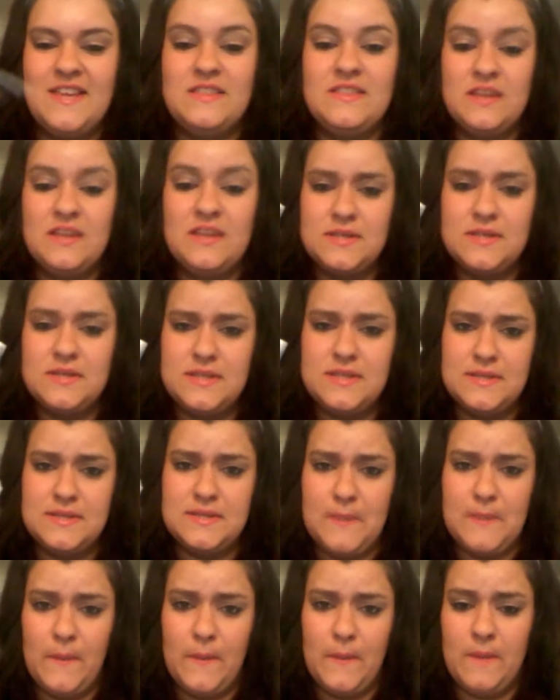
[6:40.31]
This is
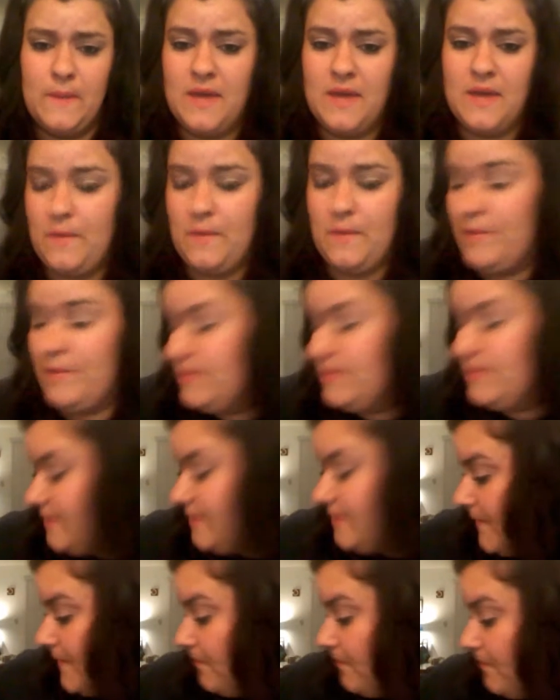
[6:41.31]
my webcam I'm
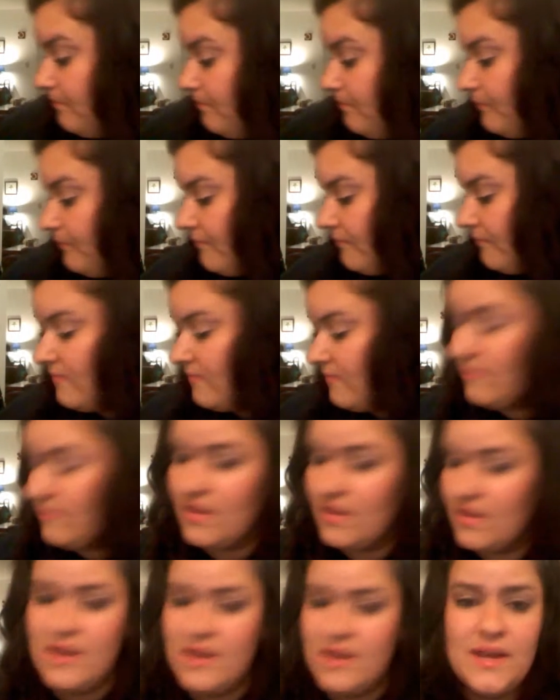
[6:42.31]
using.
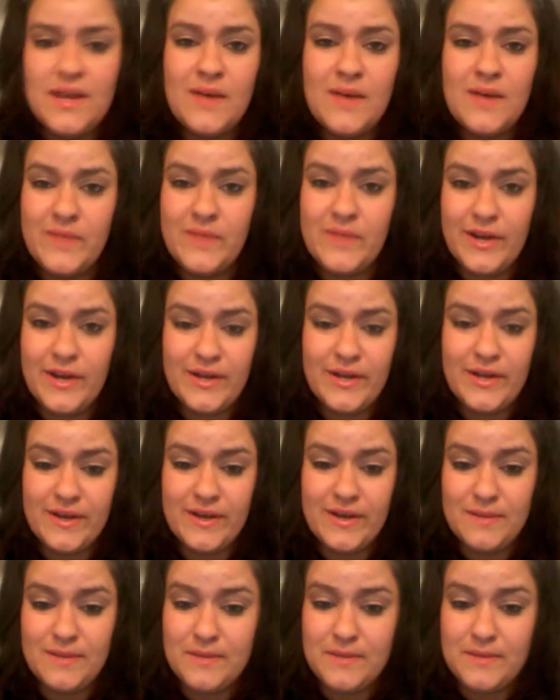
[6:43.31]
Not very
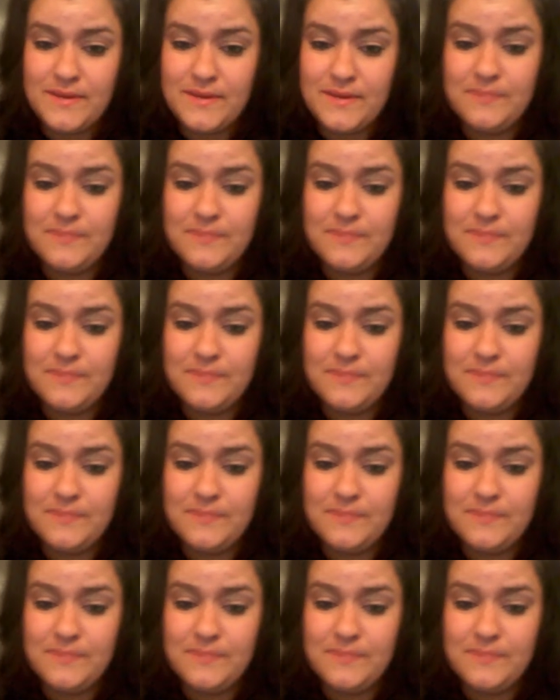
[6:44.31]
good, but